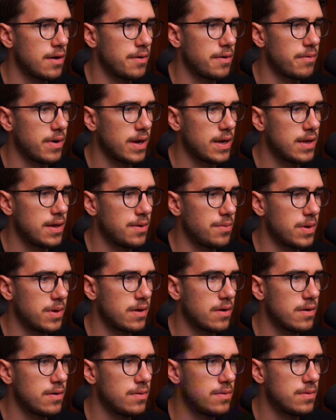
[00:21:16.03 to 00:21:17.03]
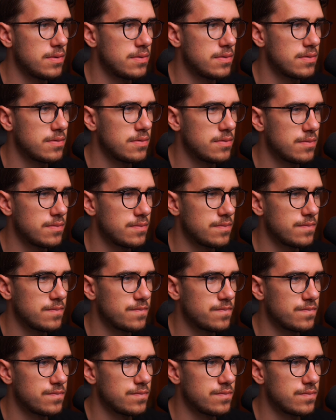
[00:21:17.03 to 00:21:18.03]
All right, here we go.
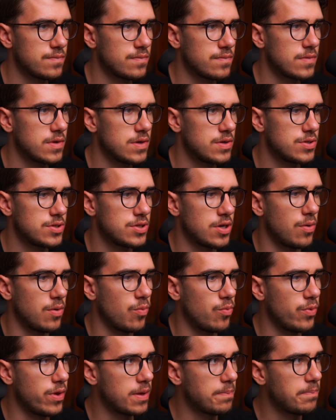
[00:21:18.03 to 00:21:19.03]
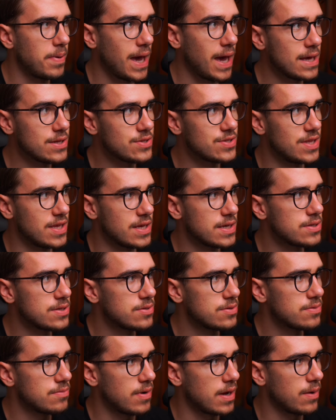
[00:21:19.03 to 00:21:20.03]
So we paste
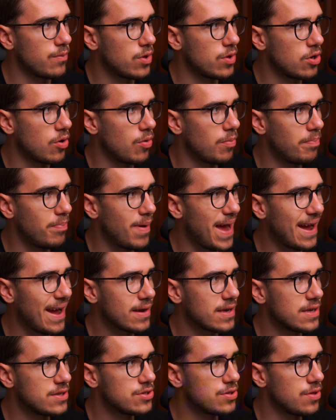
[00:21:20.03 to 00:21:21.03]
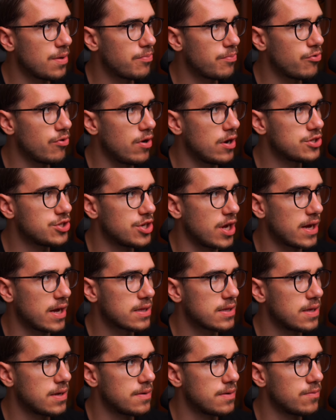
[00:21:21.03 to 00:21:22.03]
this, right? We go back into the
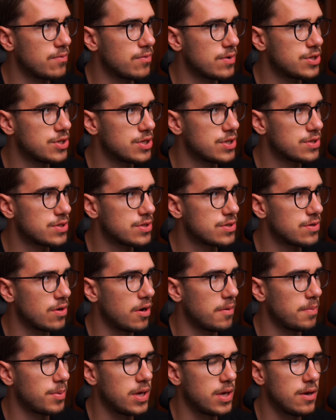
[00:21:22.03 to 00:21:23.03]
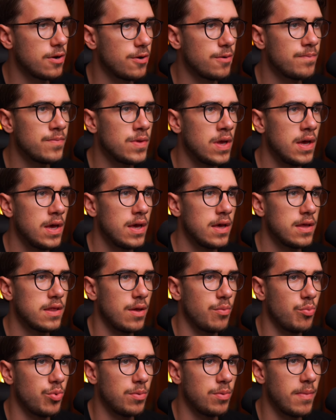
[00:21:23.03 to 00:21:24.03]
project, which is up here,
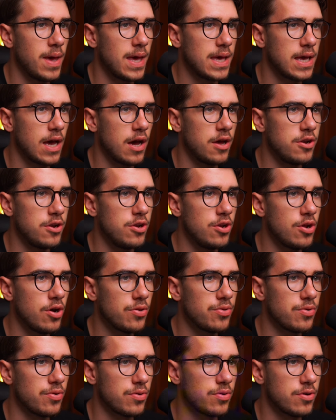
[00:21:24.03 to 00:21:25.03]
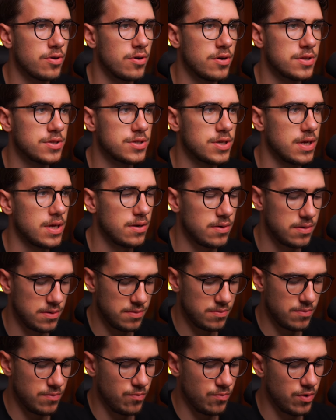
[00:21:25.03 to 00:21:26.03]
and we make another content
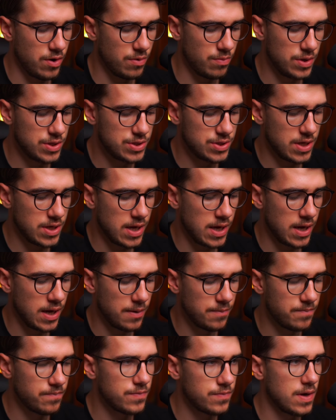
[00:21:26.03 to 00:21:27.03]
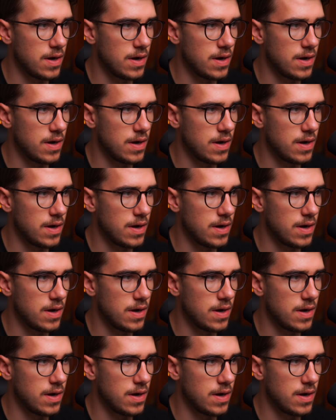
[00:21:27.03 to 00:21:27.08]
where we say